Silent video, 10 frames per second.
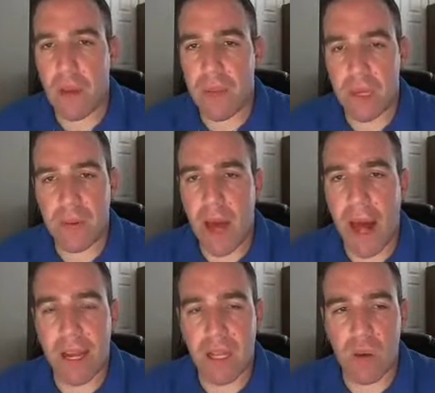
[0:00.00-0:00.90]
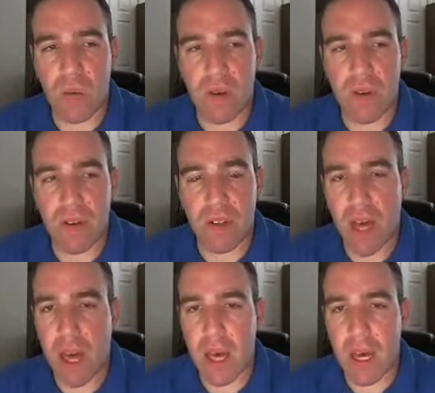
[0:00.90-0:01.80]
They keep on adding new ones every
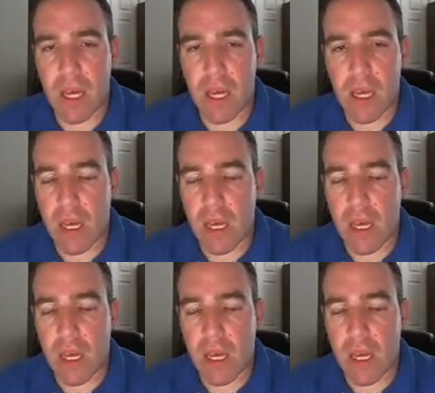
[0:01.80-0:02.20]
day.